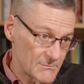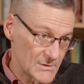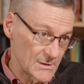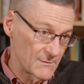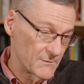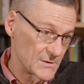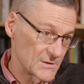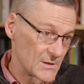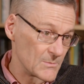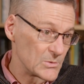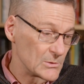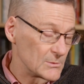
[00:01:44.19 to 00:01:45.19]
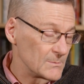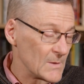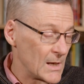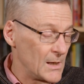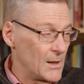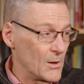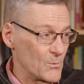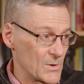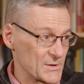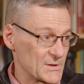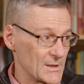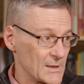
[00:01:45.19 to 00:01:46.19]
So, for example, on
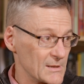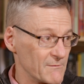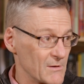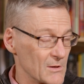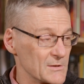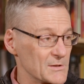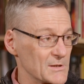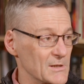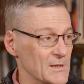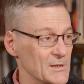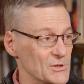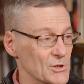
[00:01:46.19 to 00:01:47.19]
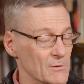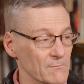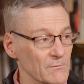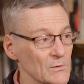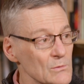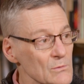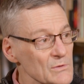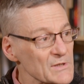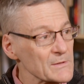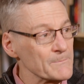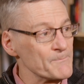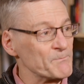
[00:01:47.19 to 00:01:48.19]
one side you've got John Rawls,